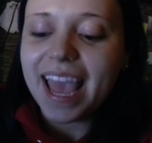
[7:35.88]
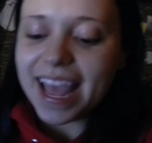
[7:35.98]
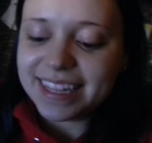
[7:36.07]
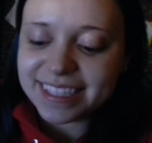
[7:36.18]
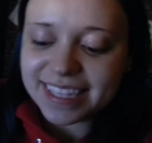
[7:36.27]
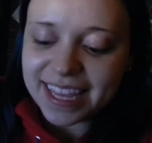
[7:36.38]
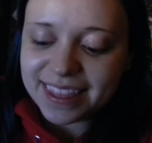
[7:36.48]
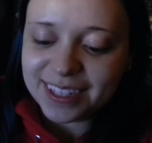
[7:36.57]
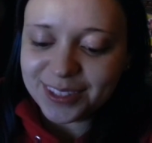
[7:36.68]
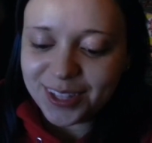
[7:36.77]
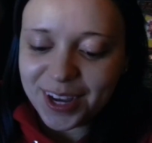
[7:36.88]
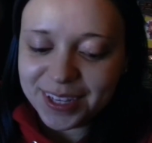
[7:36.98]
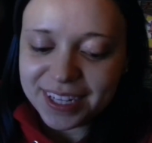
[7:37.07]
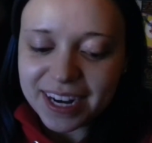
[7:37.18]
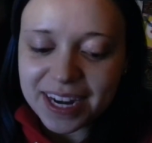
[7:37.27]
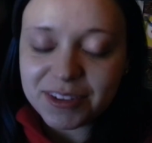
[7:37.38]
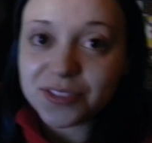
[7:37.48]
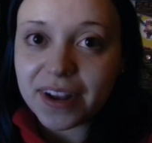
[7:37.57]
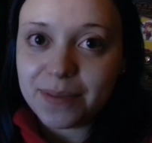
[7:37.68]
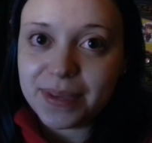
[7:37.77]
and stayed there longer. And it
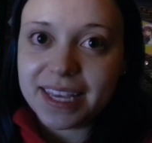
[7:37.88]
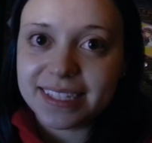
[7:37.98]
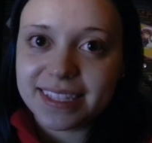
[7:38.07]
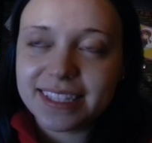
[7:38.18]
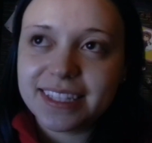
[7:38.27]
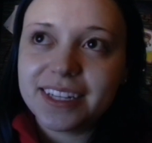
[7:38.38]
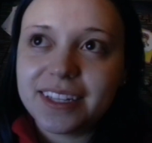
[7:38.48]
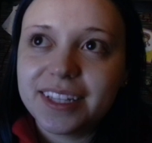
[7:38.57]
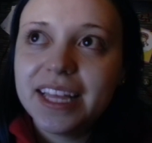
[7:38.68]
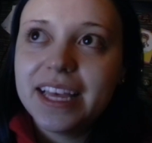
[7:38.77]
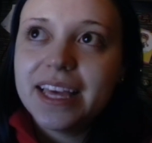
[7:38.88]
was funny because this little